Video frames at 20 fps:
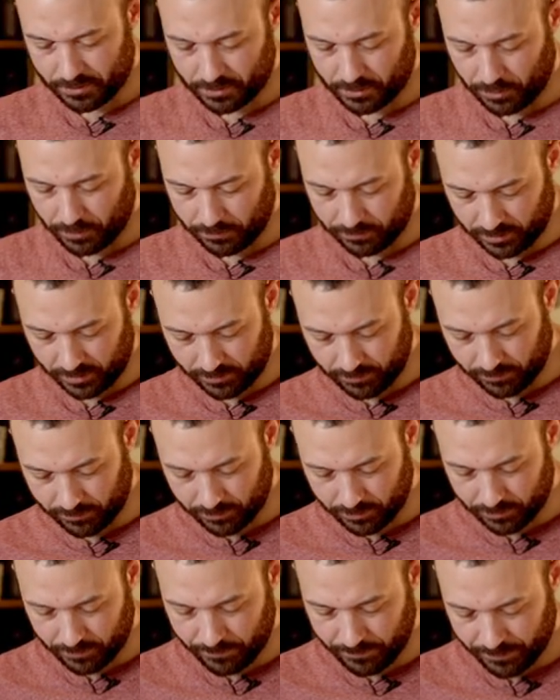so
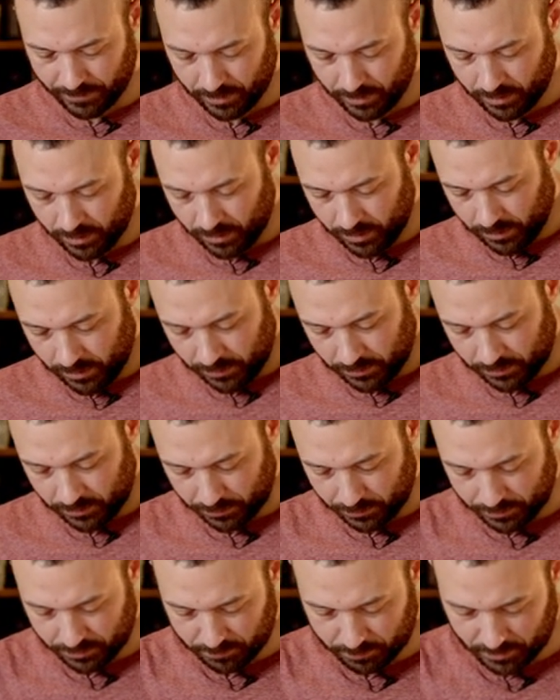flavorful. So
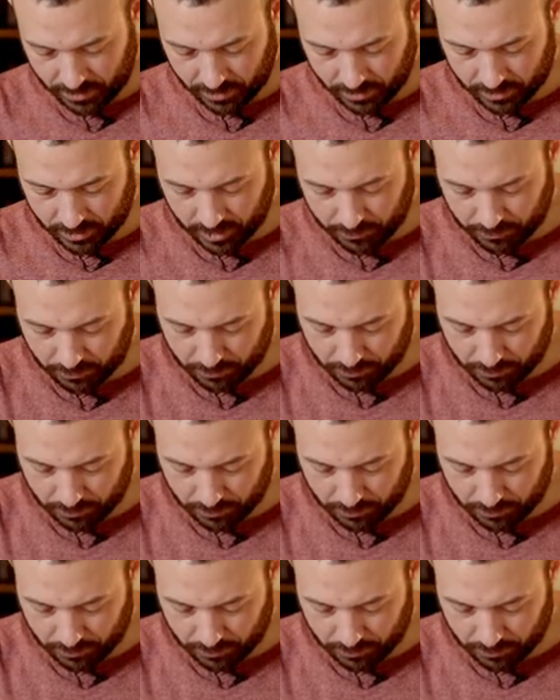we'll just make a couple